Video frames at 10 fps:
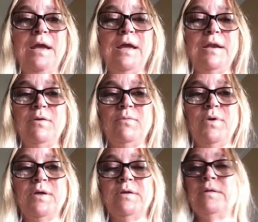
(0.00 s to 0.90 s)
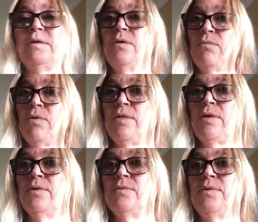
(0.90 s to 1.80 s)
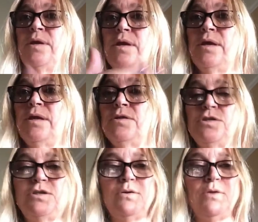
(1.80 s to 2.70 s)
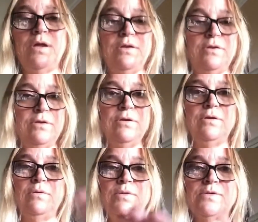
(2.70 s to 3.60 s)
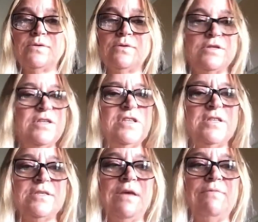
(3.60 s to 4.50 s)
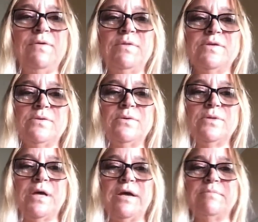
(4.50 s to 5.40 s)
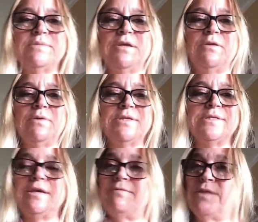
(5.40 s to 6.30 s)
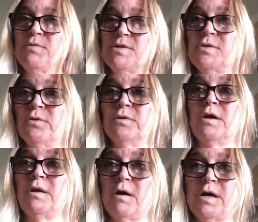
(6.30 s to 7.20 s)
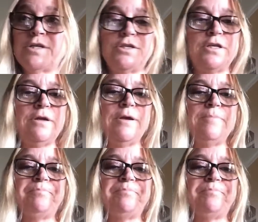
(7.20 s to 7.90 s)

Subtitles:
and it will reload and show and do the search and just give you the sold items. And you can see if they were sold on auction